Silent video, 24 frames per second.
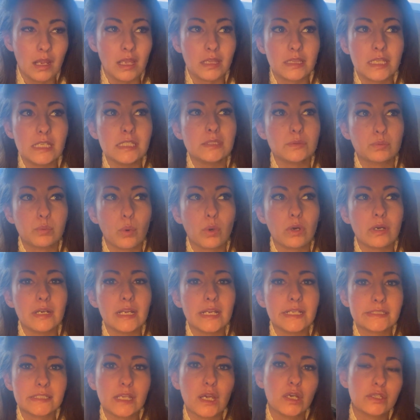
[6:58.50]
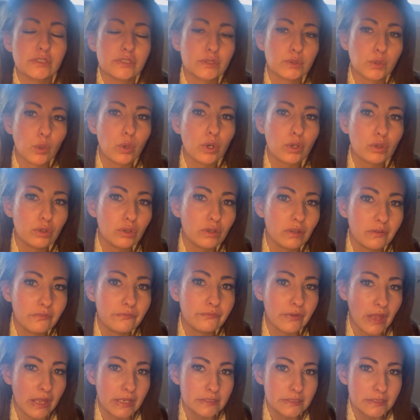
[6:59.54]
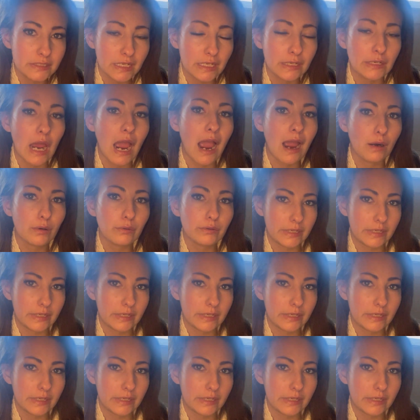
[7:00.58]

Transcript: This war is a historical event in our